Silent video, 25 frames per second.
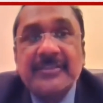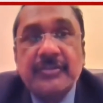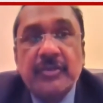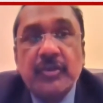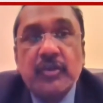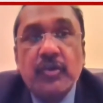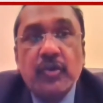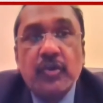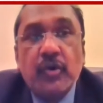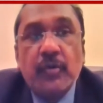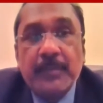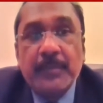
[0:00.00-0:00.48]
you
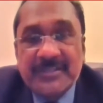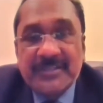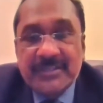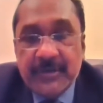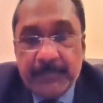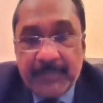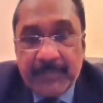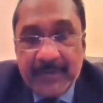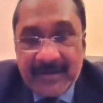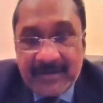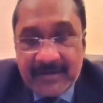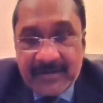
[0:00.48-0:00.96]
know,
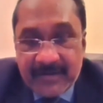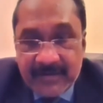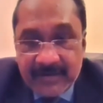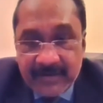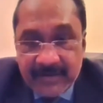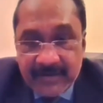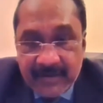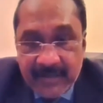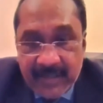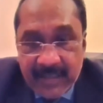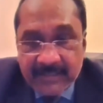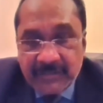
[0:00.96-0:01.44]
Mr. Bhatt,
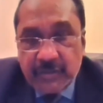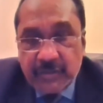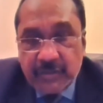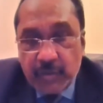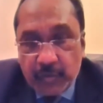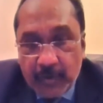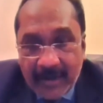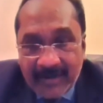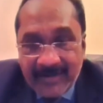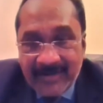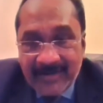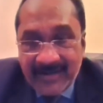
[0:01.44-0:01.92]
as you
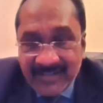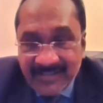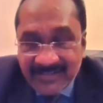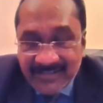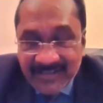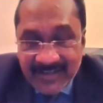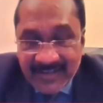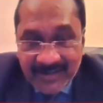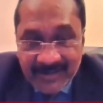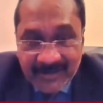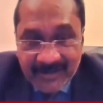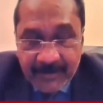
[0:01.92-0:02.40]
rightly
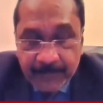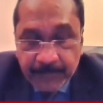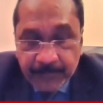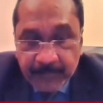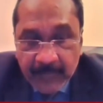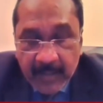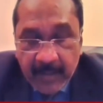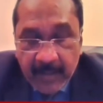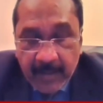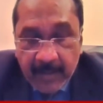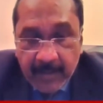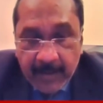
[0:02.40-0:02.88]
said,
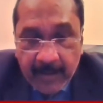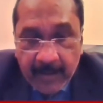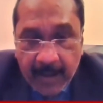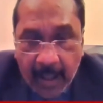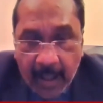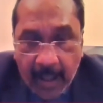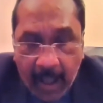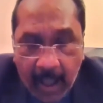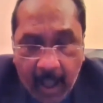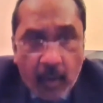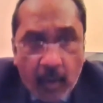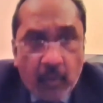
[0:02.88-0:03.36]

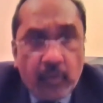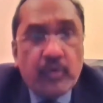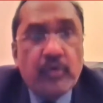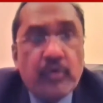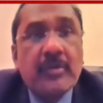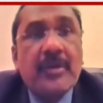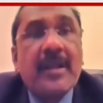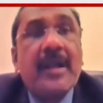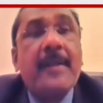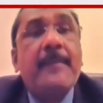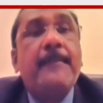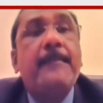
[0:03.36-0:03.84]

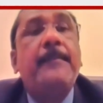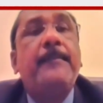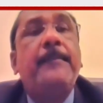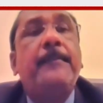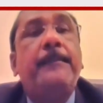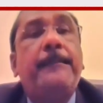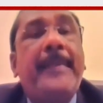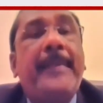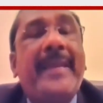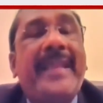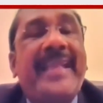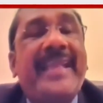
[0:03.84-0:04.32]

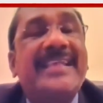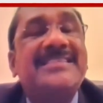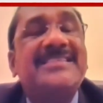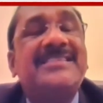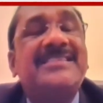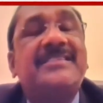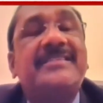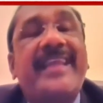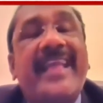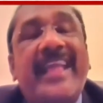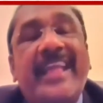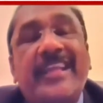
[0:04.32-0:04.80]

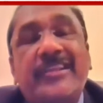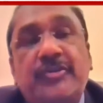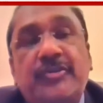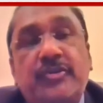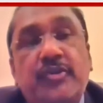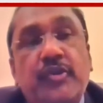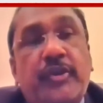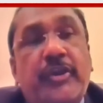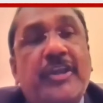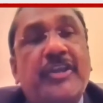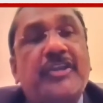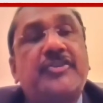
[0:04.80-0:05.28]
outcome-based
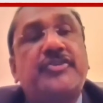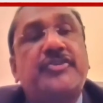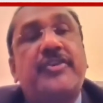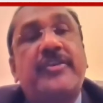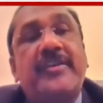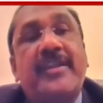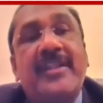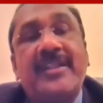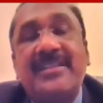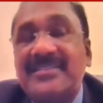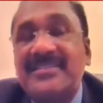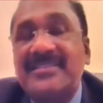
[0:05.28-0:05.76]

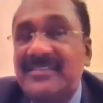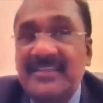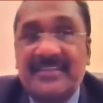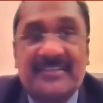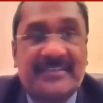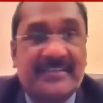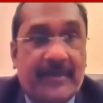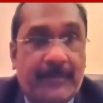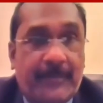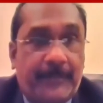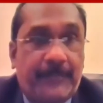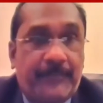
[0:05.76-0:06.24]
educational
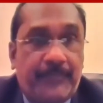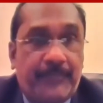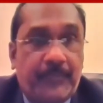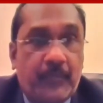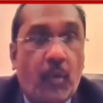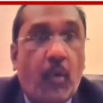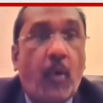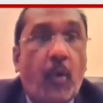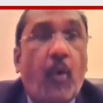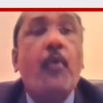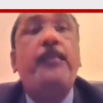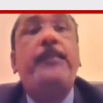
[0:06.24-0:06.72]
system,
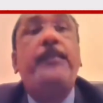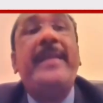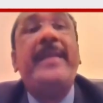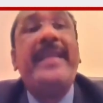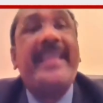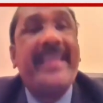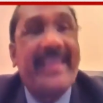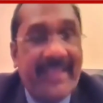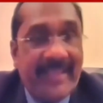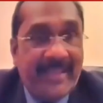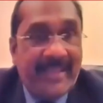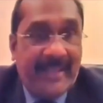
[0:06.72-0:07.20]

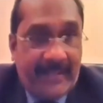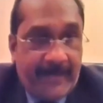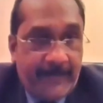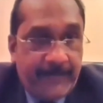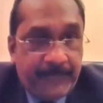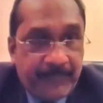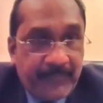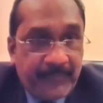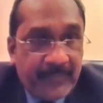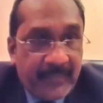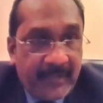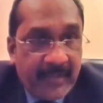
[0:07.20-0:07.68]
OBE.
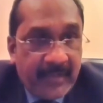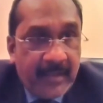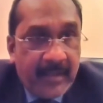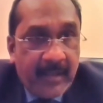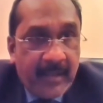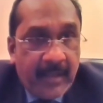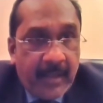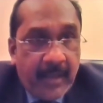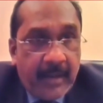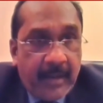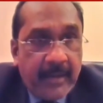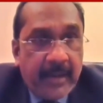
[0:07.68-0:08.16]

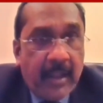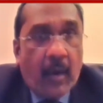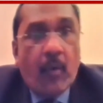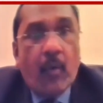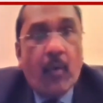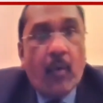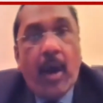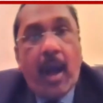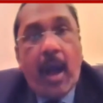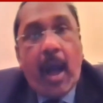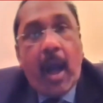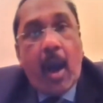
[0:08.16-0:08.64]

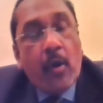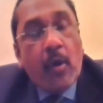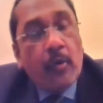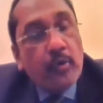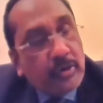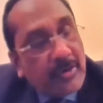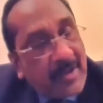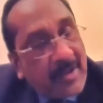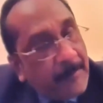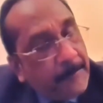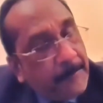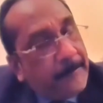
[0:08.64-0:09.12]
Now,
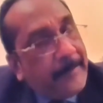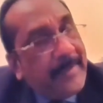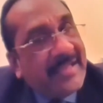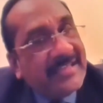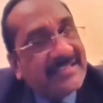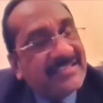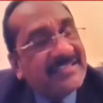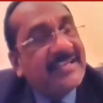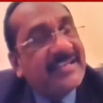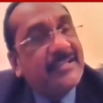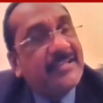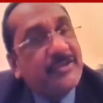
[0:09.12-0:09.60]

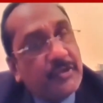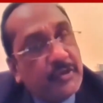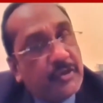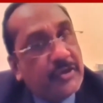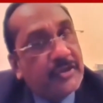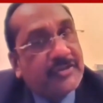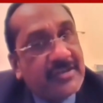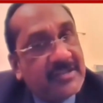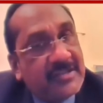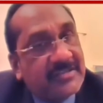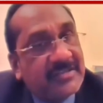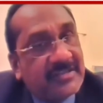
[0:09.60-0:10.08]
outcome-based
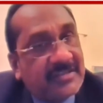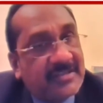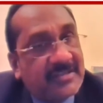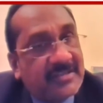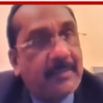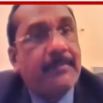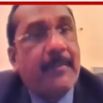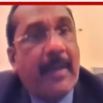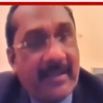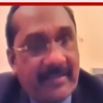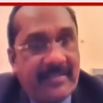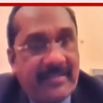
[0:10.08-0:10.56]
educational
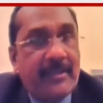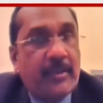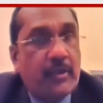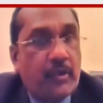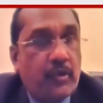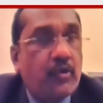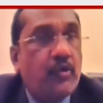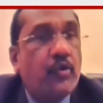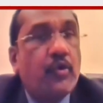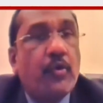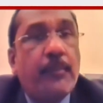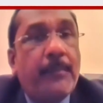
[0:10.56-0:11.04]
system, I think
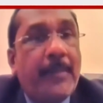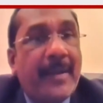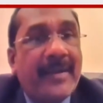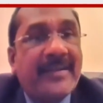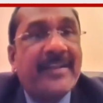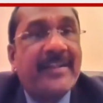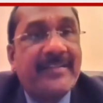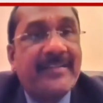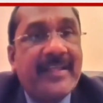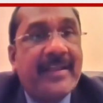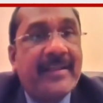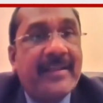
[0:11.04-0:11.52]
you know
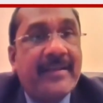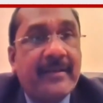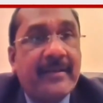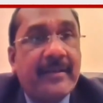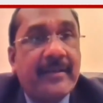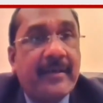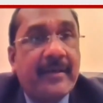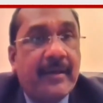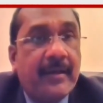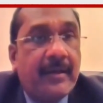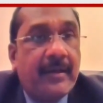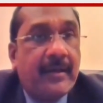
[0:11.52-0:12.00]
better than
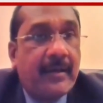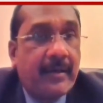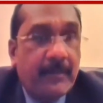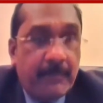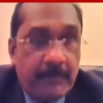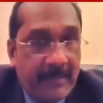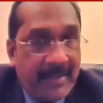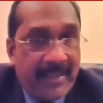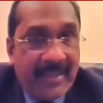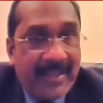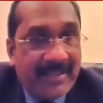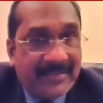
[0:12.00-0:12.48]

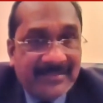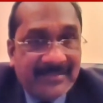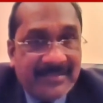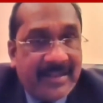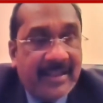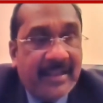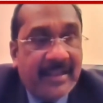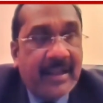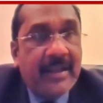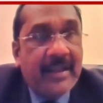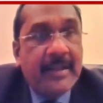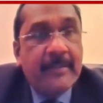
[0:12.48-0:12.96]
me as an
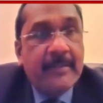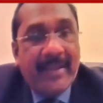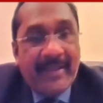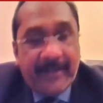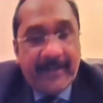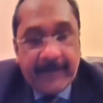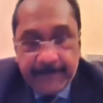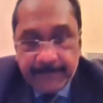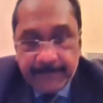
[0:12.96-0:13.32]
academic,